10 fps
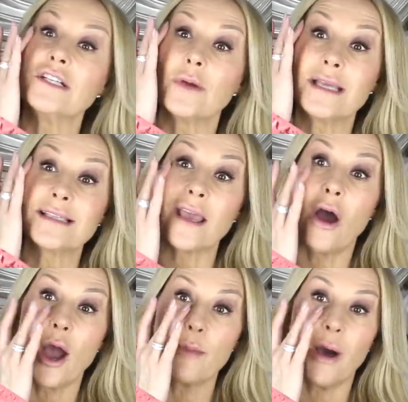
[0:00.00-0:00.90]
they do is they
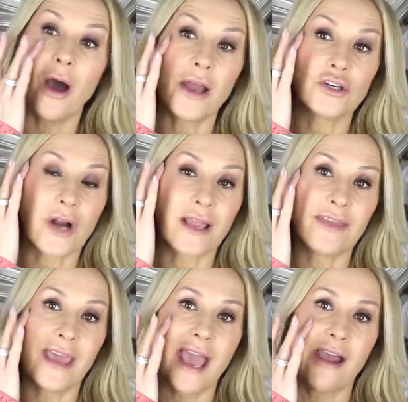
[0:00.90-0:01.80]

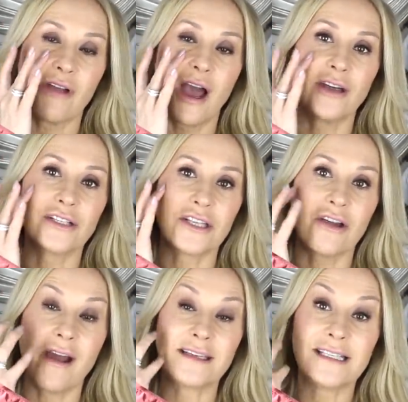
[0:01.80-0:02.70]
hyperhydrate the area under
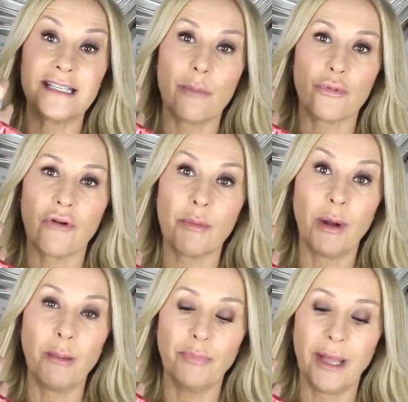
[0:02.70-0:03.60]
the eye to temporarily
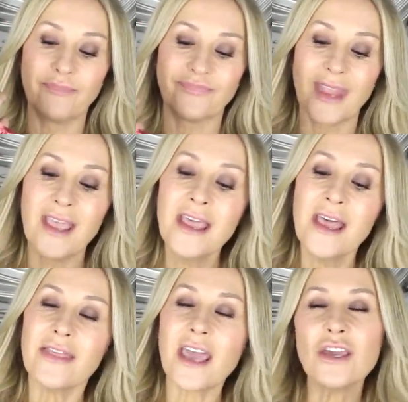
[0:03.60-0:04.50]
plump it.
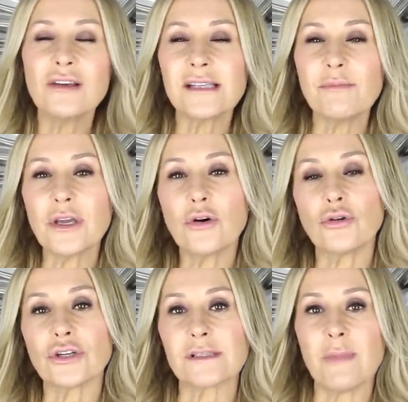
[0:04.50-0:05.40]
They use something
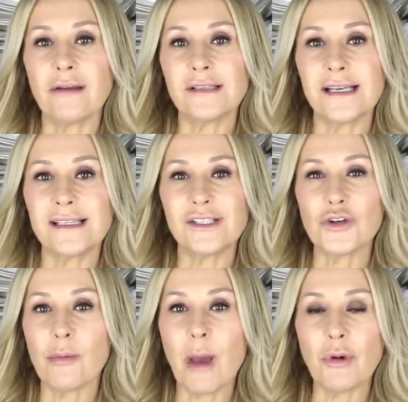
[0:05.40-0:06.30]
called osmosis. Do
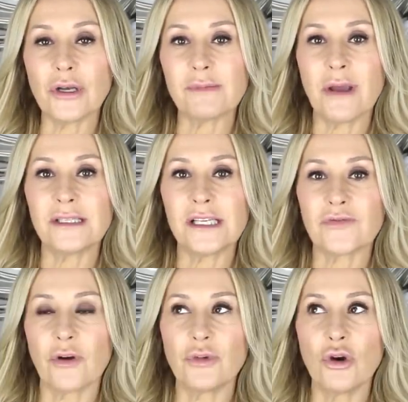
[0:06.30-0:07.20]
you remember osmosis
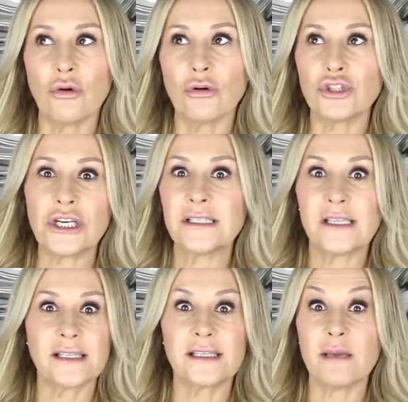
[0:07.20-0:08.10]
from your
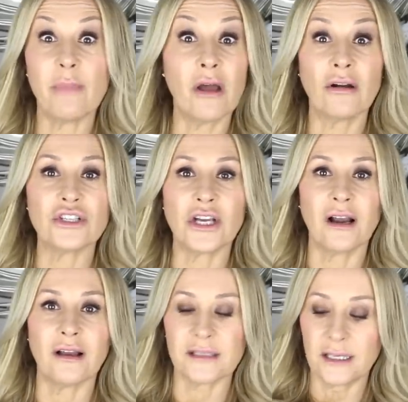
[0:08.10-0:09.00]
GCSE biology
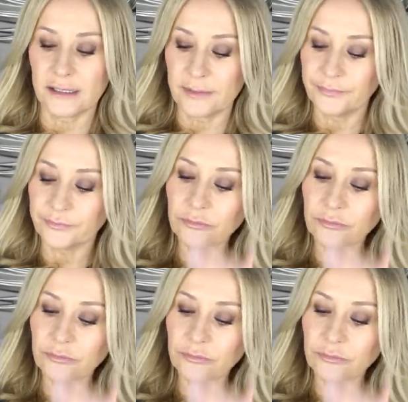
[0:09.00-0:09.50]
classes?